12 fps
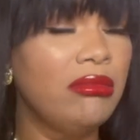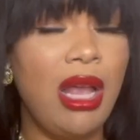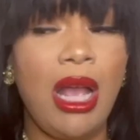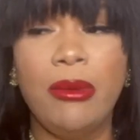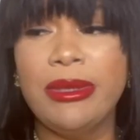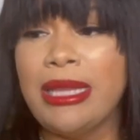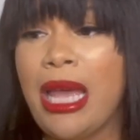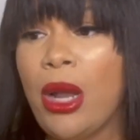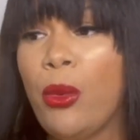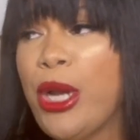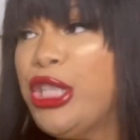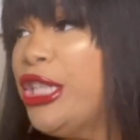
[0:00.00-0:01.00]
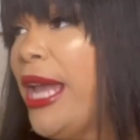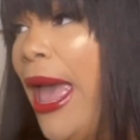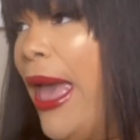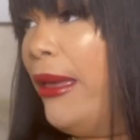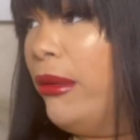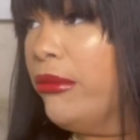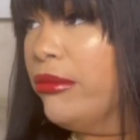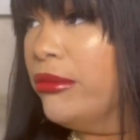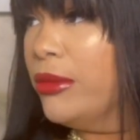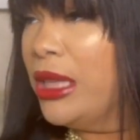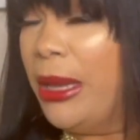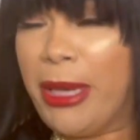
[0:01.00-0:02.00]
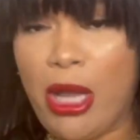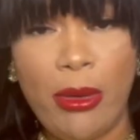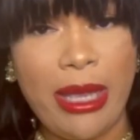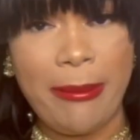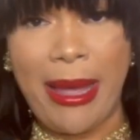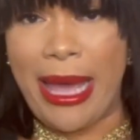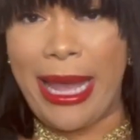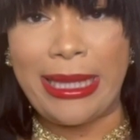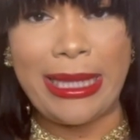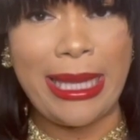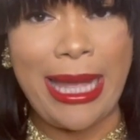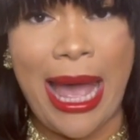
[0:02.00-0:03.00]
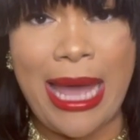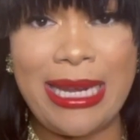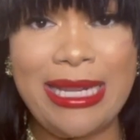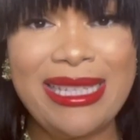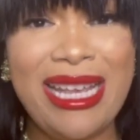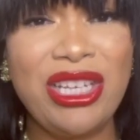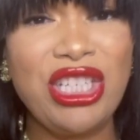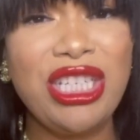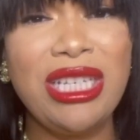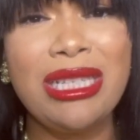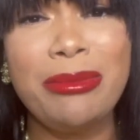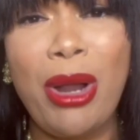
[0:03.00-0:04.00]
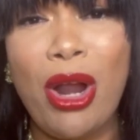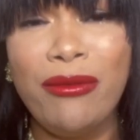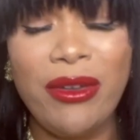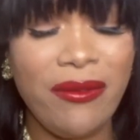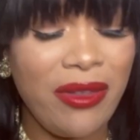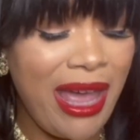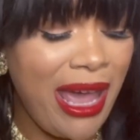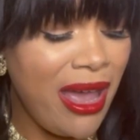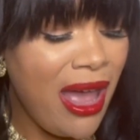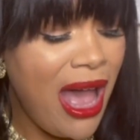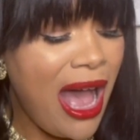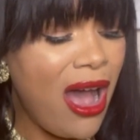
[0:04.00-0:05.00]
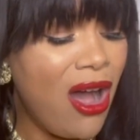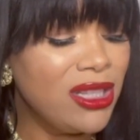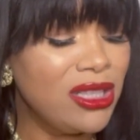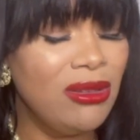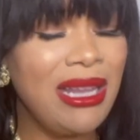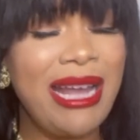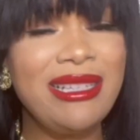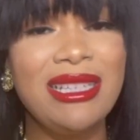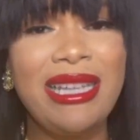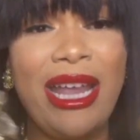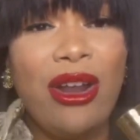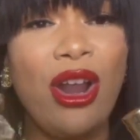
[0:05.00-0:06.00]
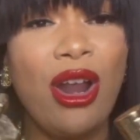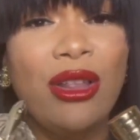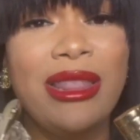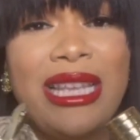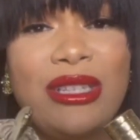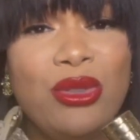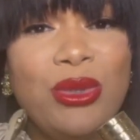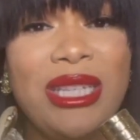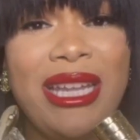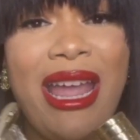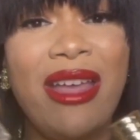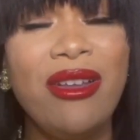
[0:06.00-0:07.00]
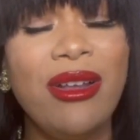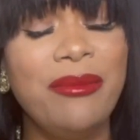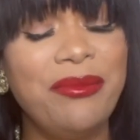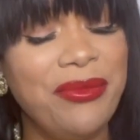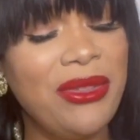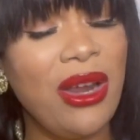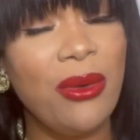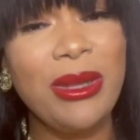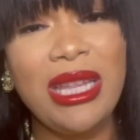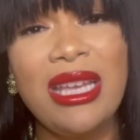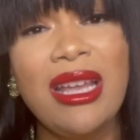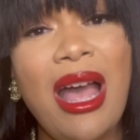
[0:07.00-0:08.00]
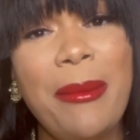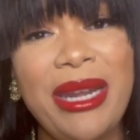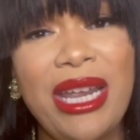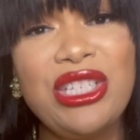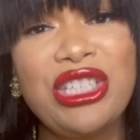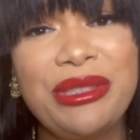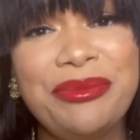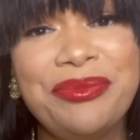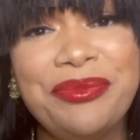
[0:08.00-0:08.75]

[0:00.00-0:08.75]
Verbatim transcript: I was like, where she at? Let me go get my alien goddess. And she is perfect for that. I also like to layer her these two together. They're a really good combination.